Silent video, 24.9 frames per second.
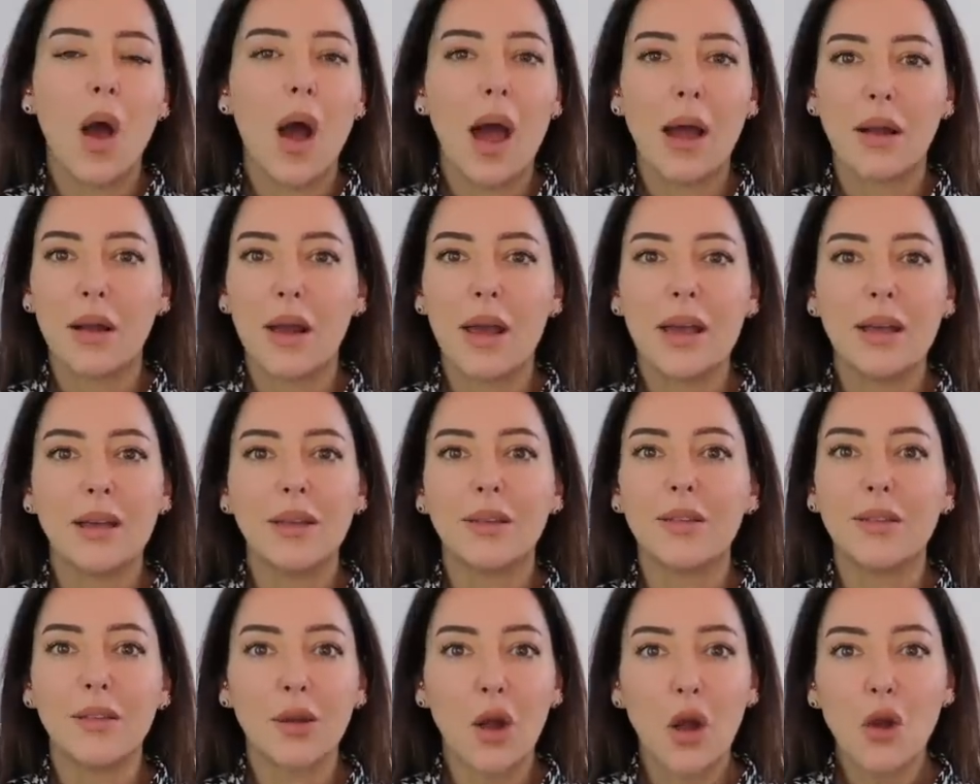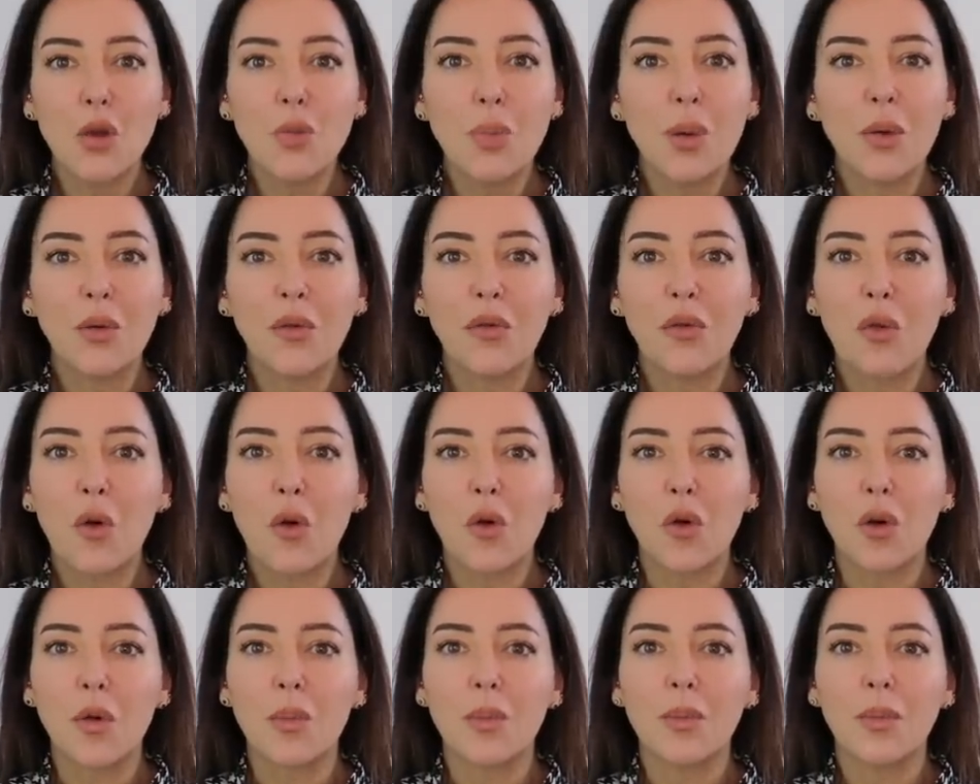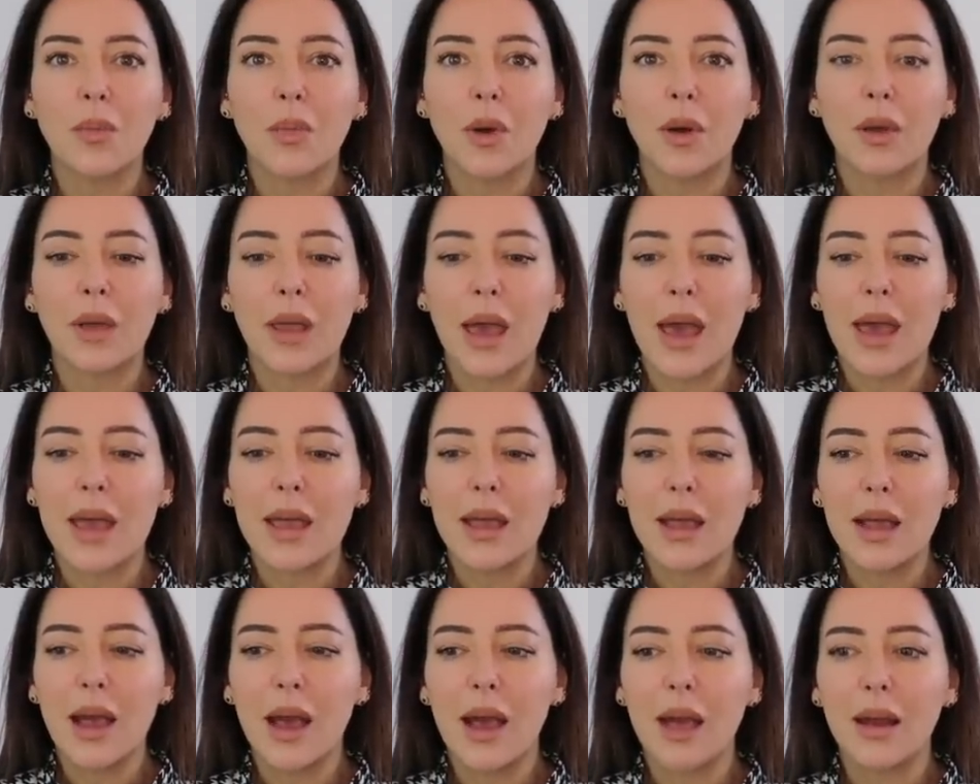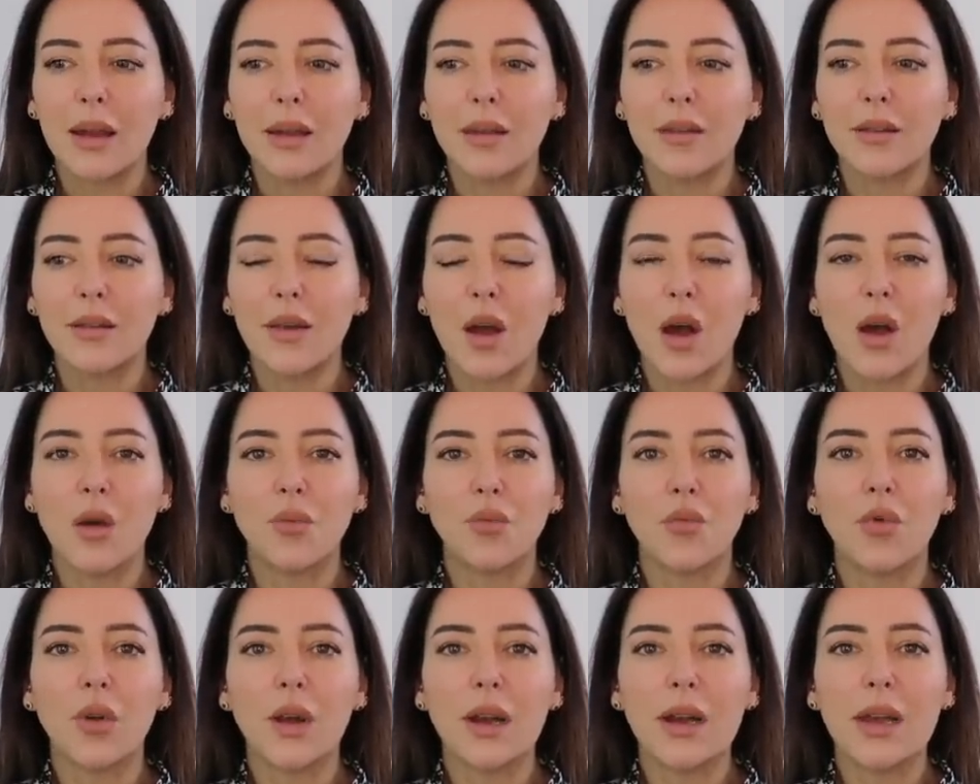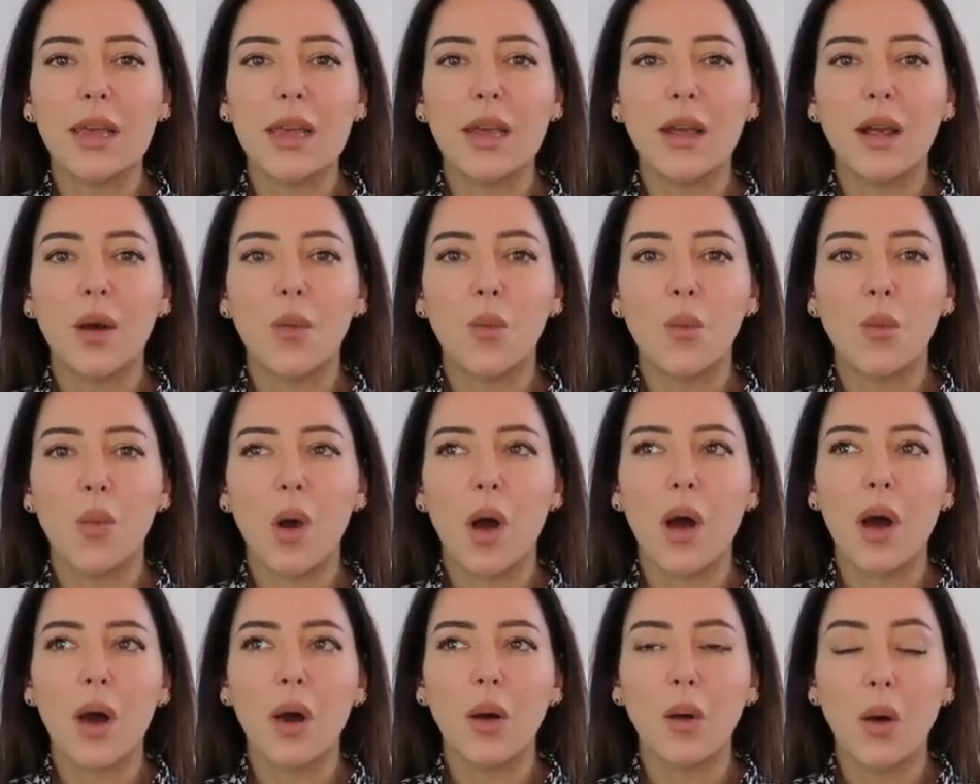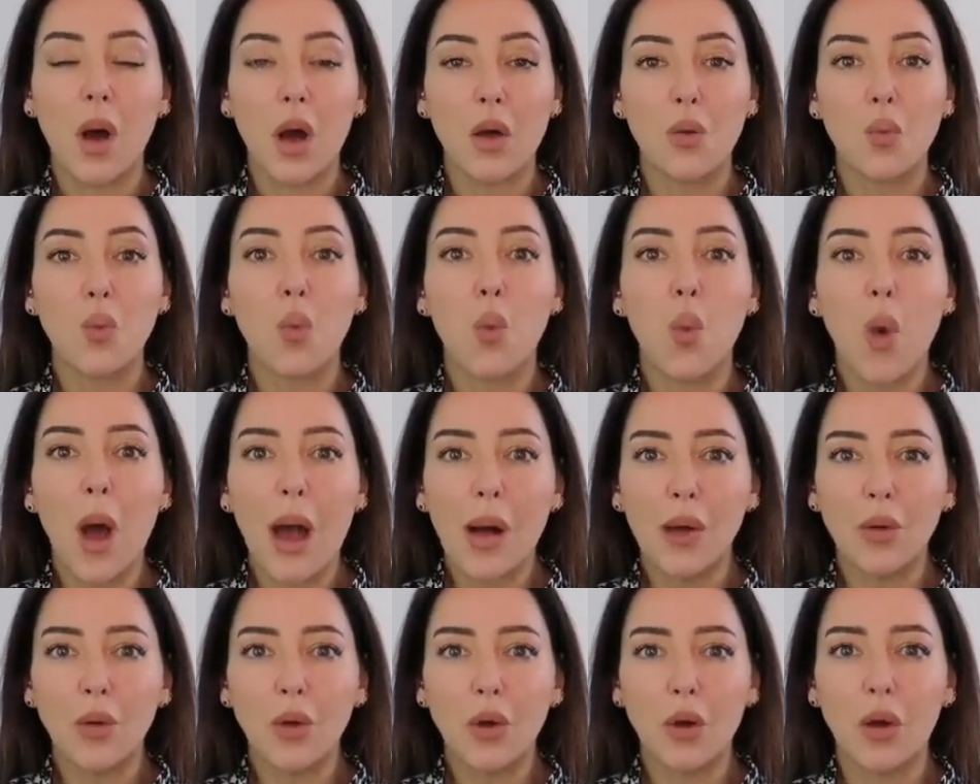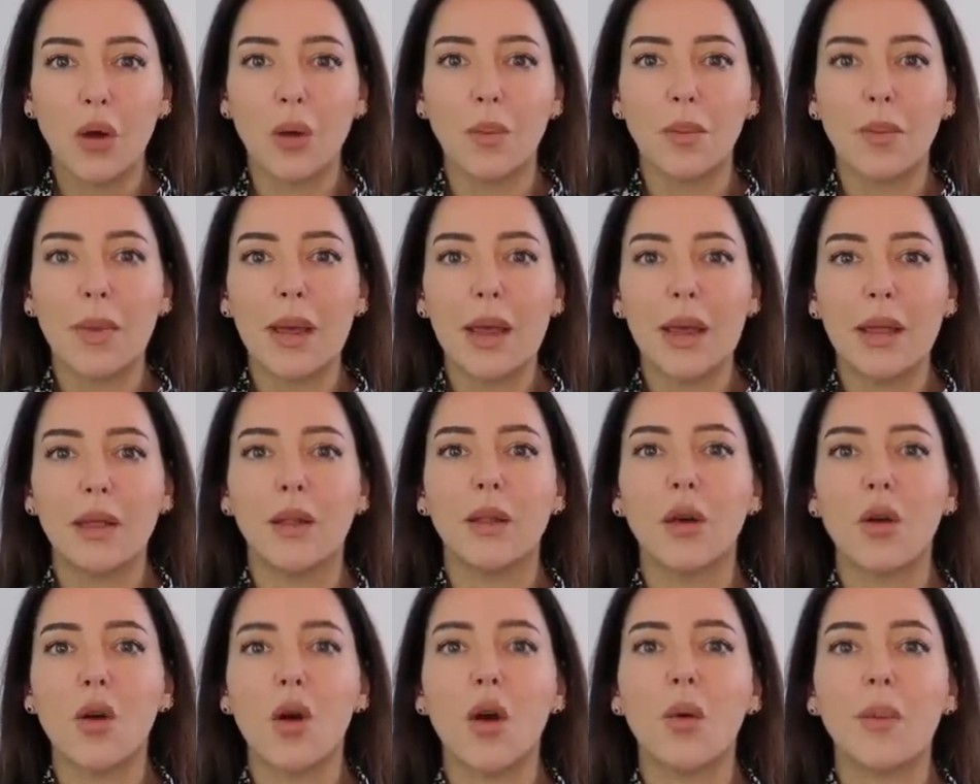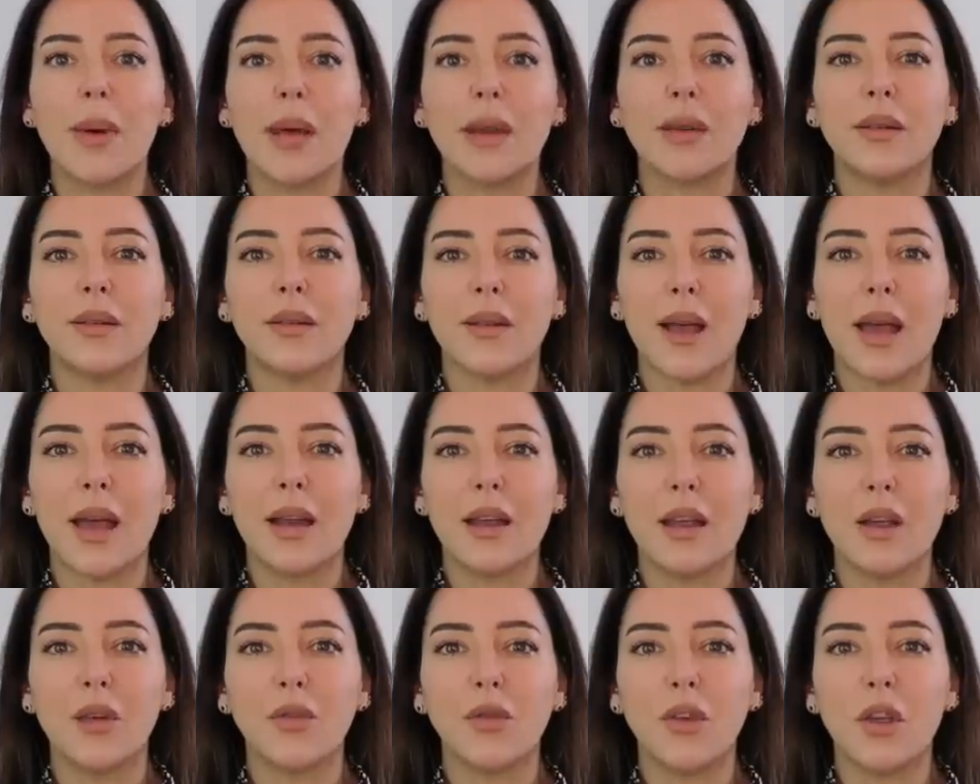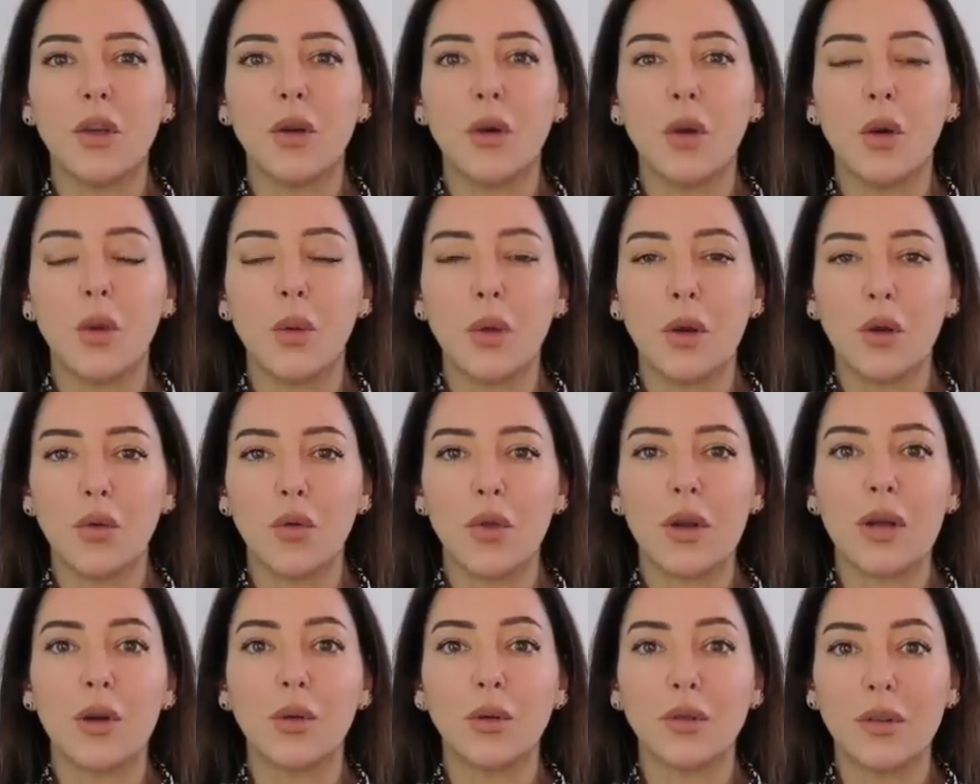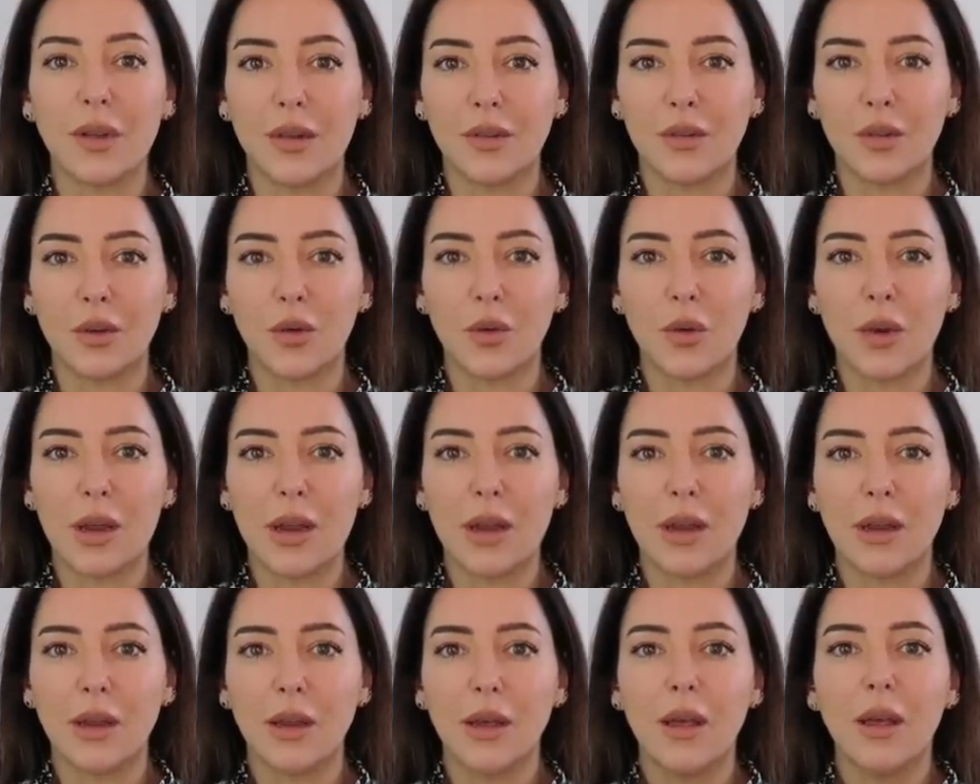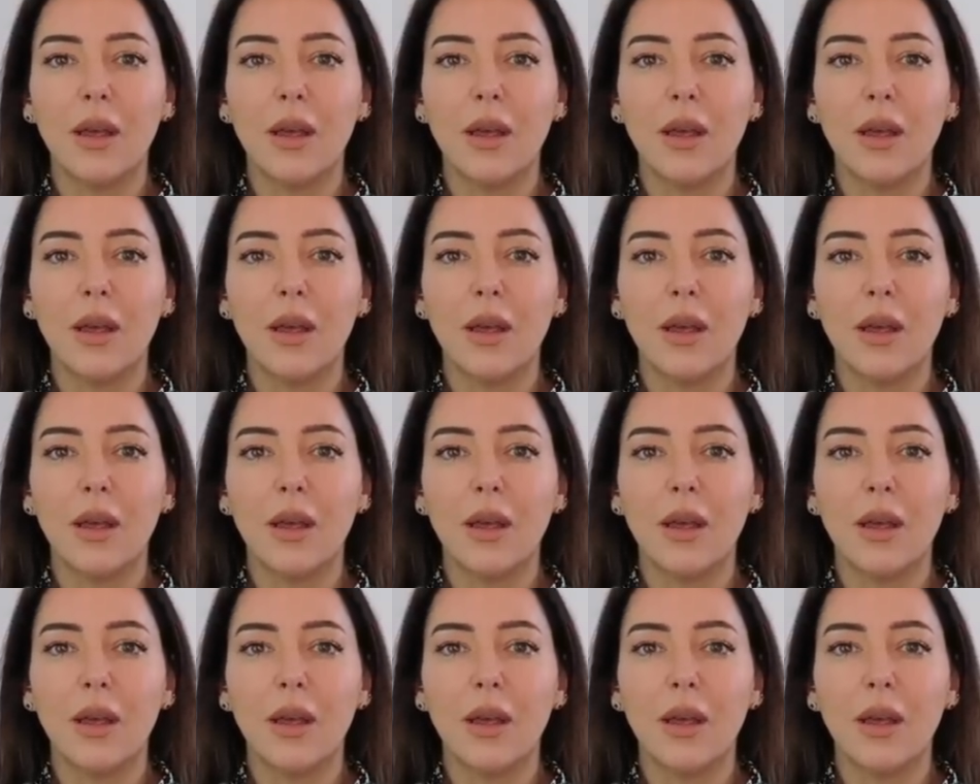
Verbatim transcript: and it's an open forum, okay, and I'm really, uh, I welcome in the comments any of you who agree or disagree.